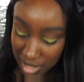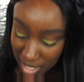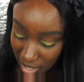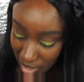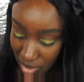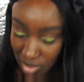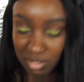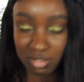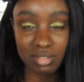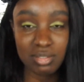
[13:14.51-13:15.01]
They
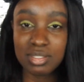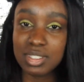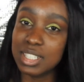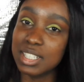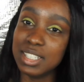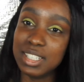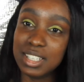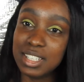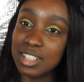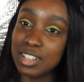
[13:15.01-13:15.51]
don't
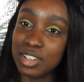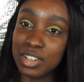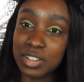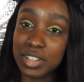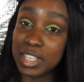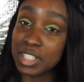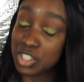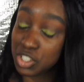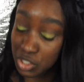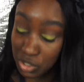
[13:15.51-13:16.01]
really need to know
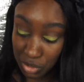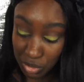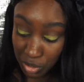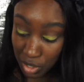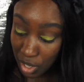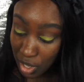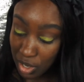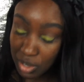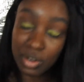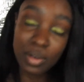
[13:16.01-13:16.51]
that you
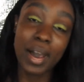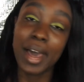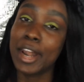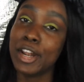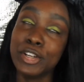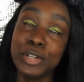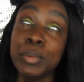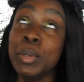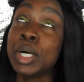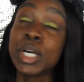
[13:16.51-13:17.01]
know how
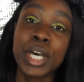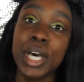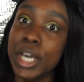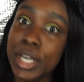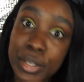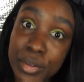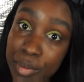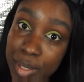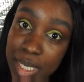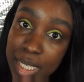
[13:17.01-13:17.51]
to do a
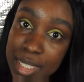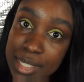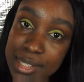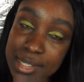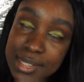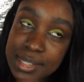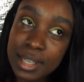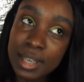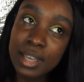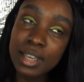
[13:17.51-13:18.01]
cut
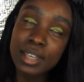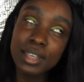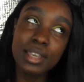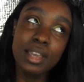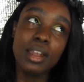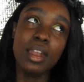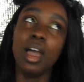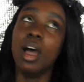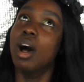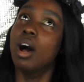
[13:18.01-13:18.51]
crease,
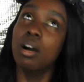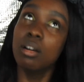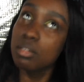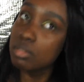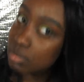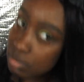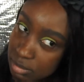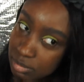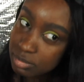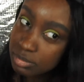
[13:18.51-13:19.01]
you know,
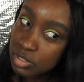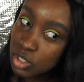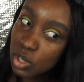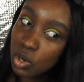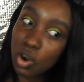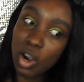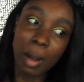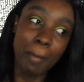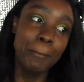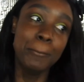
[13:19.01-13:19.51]

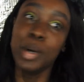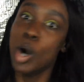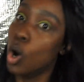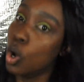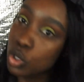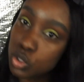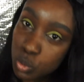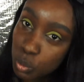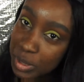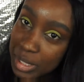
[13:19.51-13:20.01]
or a
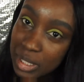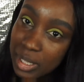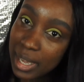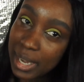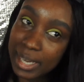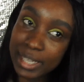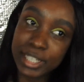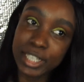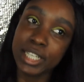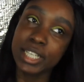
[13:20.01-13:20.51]
bold wing
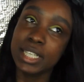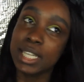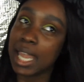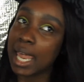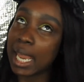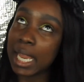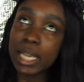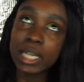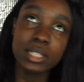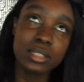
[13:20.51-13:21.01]
liner, and
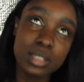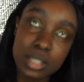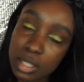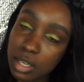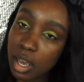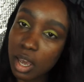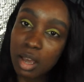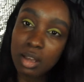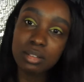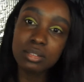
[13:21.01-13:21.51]
like,
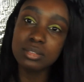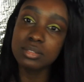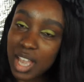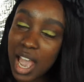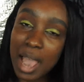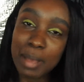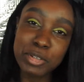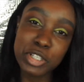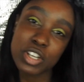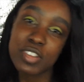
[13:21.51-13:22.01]
you know,
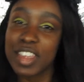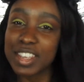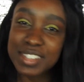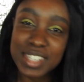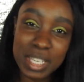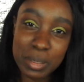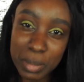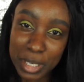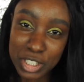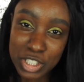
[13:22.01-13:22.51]
I'm sure
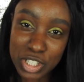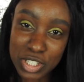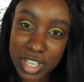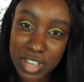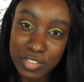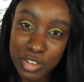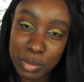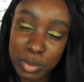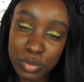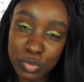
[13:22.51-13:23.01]
they've seen
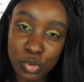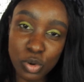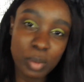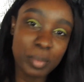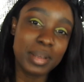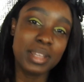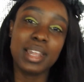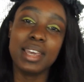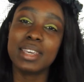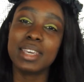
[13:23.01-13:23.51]
pictures of you
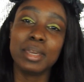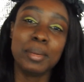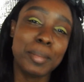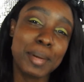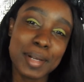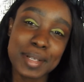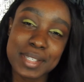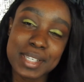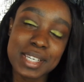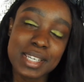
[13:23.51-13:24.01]
before, but like in
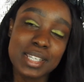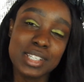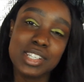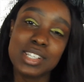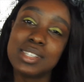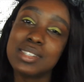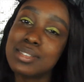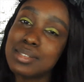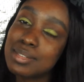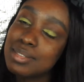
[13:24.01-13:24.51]
person,
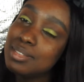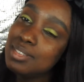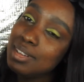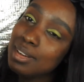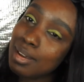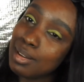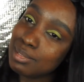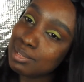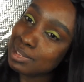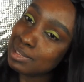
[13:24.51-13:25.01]
just,
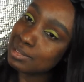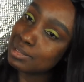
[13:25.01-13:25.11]
you know,